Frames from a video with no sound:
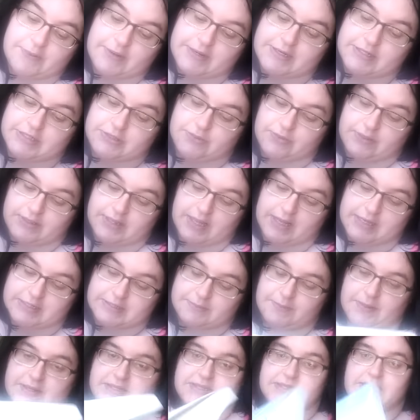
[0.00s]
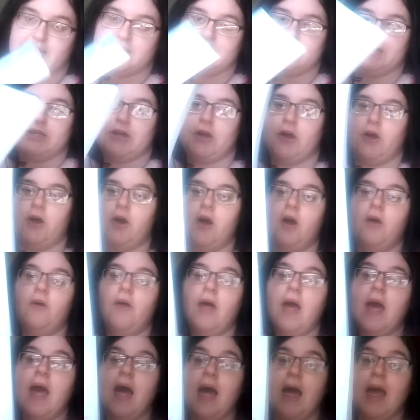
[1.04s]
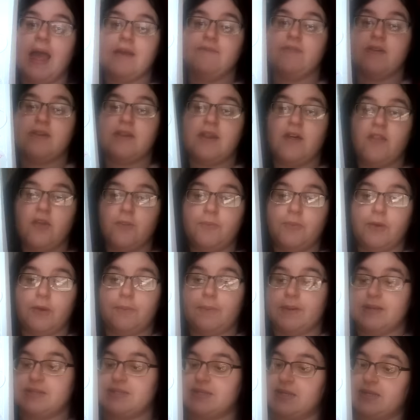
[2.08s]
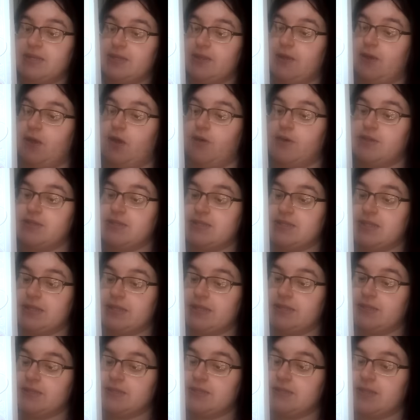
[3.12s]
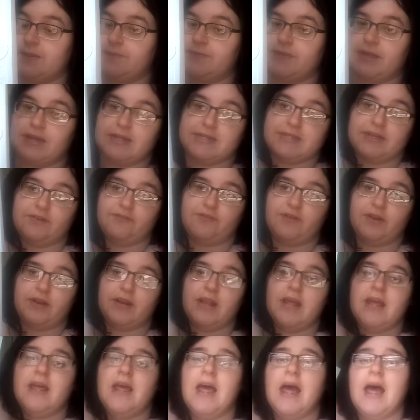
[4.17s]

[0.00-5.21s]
Point to Yes by Sandy Hall. I have another book by Sandy Hall. It has a little something different.